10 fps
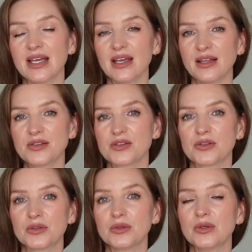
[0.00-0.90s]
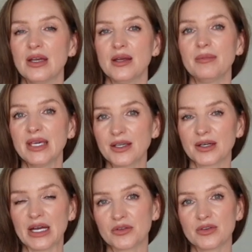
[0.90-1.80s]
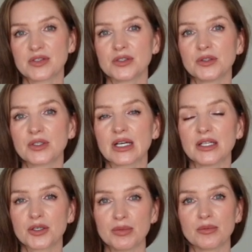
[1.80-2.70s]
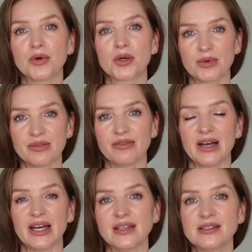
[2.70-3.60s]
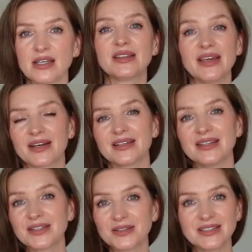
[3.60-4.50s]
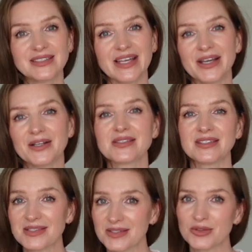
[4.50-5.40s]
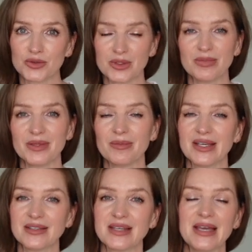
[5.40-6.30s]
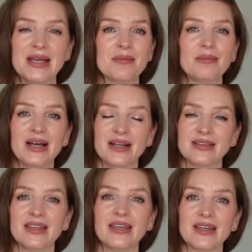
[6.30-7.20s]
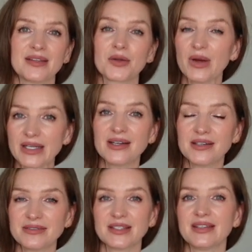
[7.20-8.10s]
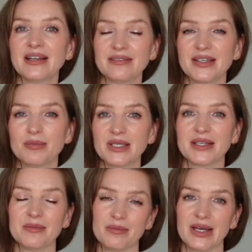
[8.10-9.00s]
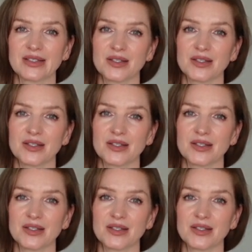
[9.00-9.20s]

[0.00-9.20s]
and to make your outfits look a little bit more refined. They are little details, easy to implement, but they can quite often have a big impact